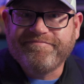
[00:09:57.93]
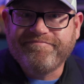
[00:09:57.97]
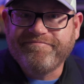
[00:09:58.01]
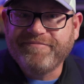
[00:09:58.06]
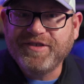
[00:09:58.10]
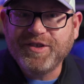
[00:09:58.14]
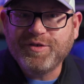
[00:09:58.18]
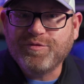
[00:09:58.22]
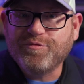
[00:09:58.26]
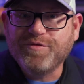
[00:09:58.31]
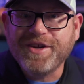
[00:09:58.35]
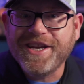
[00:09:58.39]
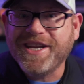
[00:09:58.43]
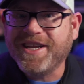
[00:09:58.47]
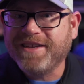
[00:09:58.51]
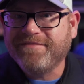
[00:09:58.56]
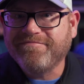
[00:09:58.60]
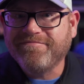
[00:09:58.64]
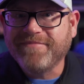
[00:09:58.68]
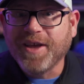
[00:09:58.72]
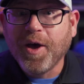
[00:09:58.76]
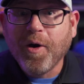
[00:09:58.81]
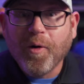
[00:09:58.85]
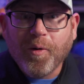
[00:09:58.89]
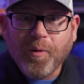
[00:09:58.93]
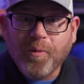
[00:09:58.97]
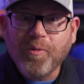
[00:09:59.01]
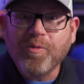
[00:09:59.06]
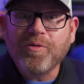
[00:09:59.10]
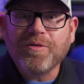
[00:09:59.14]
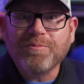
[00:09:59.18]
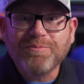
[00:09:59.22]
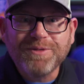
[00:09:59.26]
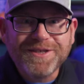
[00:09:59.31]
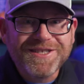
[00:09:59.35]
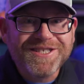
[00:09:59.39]
just read it.
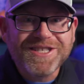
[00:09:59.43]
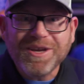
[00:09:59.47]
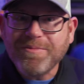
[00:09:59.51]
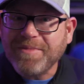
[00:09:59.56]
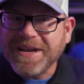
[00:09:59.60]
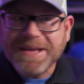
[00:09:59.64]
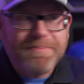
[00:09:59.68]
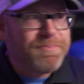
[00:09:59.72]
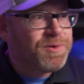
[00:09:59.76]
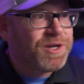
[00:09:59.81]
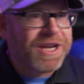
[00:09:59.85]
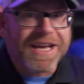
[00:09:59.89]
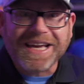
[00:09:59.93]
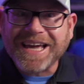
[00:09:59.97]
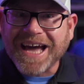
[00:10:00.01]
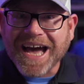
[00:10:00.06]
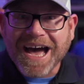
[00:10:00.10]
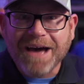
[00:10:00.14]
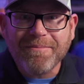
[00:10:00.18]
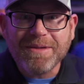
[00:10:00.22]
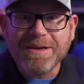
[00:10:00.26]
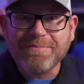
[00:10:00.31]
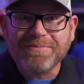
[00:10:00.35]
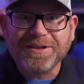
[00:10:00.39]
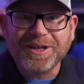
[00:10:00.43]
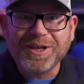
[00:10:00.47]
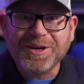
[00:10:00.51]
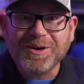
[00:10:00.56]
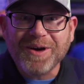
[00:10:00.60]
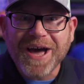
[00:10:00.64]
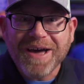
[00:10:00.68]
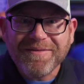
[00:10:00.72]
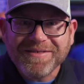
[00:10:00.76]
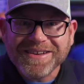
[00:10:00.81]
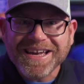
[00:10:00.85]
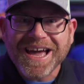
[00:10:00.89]
Or would somebody put a comment
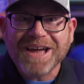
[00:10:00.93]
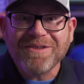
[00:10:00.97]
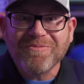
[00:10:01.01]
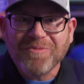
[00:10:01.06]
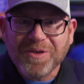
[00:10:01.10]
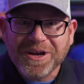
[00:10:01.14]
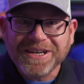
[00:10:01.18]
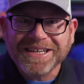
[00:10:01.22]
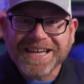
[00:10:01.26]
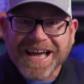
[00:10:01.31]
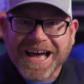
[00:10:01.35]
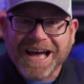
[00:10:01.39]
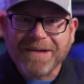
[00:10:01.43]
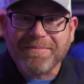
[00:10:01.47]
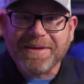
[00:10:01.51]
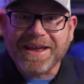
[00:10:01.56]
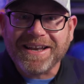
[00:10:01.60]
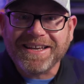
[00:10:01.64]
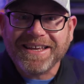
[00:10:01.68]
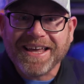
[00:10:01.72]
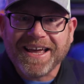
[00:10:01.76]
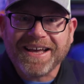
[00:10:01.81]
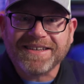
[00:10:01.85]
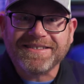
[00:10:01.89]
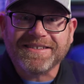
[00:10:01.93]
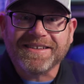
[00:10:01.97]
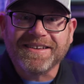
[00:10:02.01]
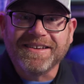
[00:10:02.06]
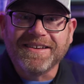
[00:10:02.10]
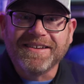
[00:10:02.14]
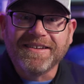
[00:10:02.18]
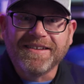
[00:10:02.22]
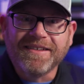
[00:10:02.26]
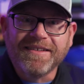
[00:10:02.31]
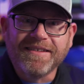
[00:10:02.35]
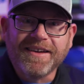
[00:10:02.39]
below? I haven't gotten one comment yet.
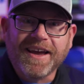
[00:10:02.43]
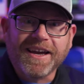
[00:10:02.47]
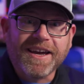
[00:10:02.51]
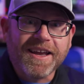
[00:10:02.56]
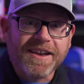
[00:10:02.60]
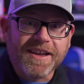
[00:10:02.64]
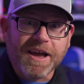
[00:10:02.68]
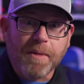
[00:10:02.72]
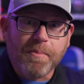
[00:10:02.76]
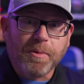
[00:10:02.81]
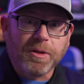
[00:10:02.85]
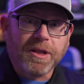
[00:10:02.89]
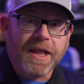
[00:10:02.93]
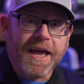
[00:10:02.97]
I got a couple